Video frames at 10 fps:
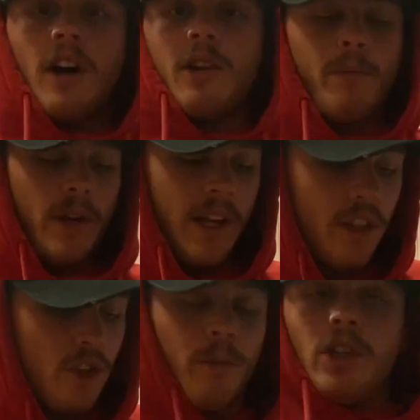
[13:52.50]
I can put it
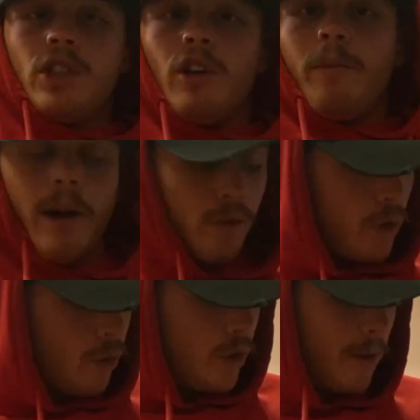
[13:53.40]
into my side
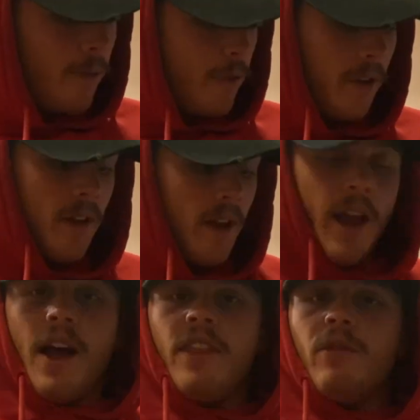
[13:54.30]
pouch or something,
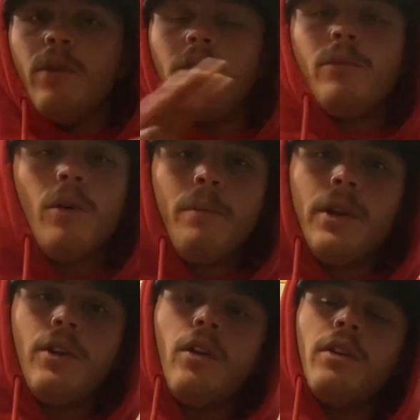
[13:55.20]
and then when I'm
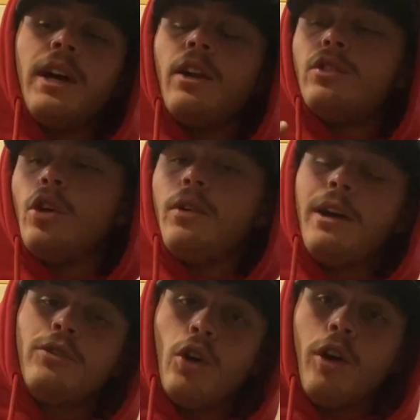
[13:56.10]
yomping along and I don't
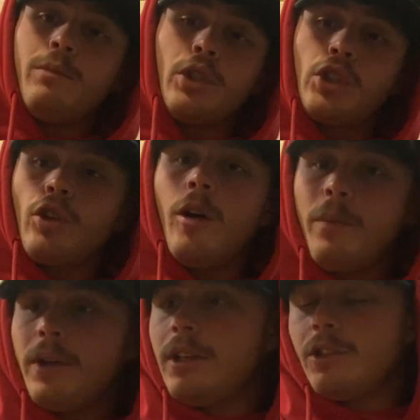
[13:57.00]
have time to stop,
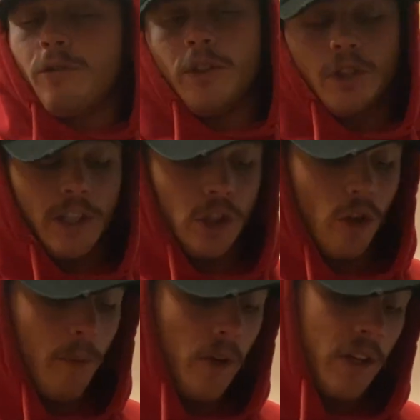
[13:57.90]
physically
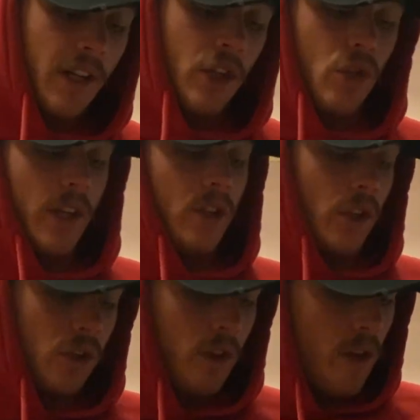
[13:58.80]
stop, I can literally
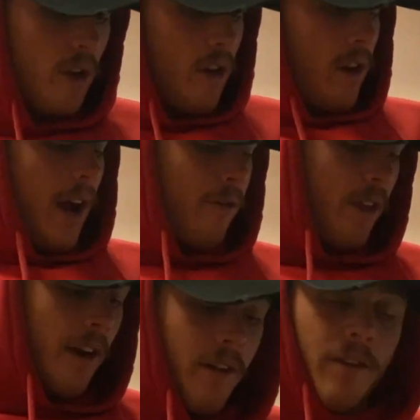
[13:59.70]
just have
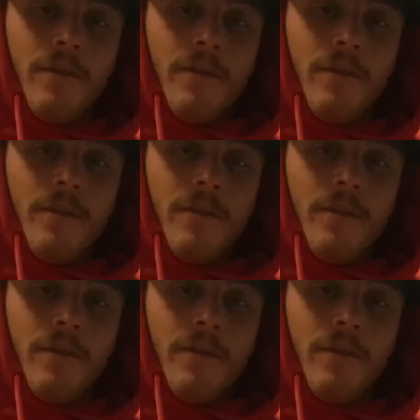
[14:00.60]
that,